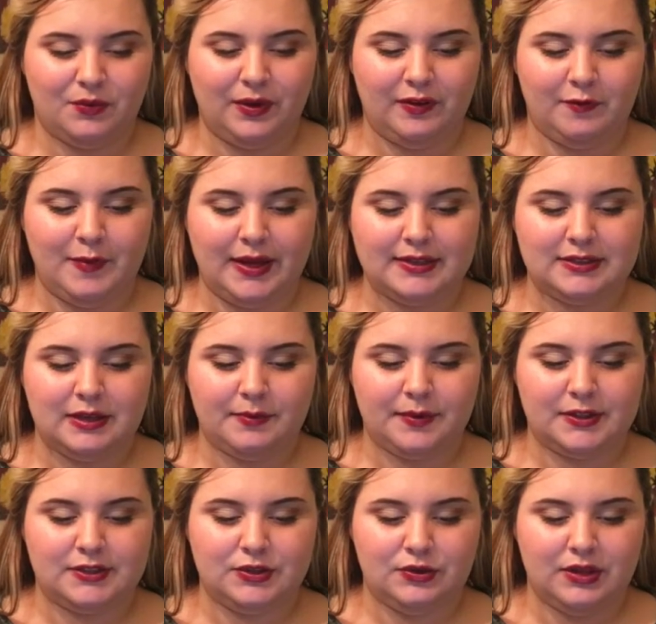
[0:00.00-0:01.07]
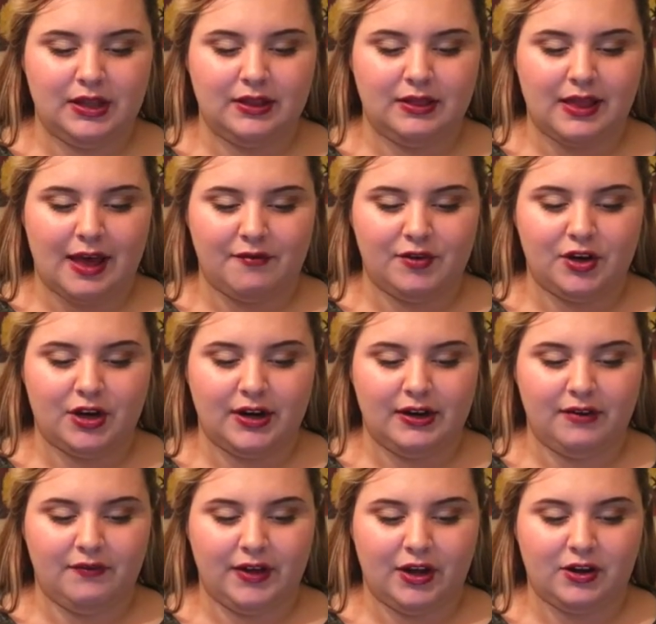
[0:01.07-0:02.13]
We've mixed up a soothing lavender and
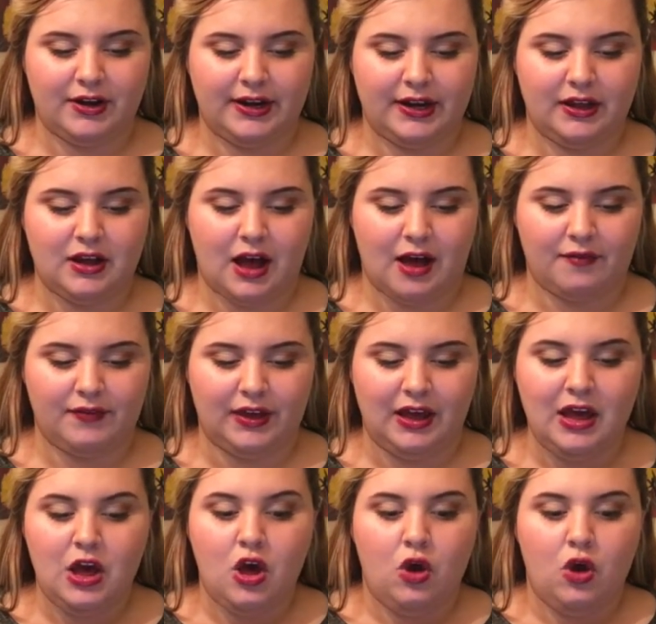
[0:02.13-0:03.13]
invigorating coffee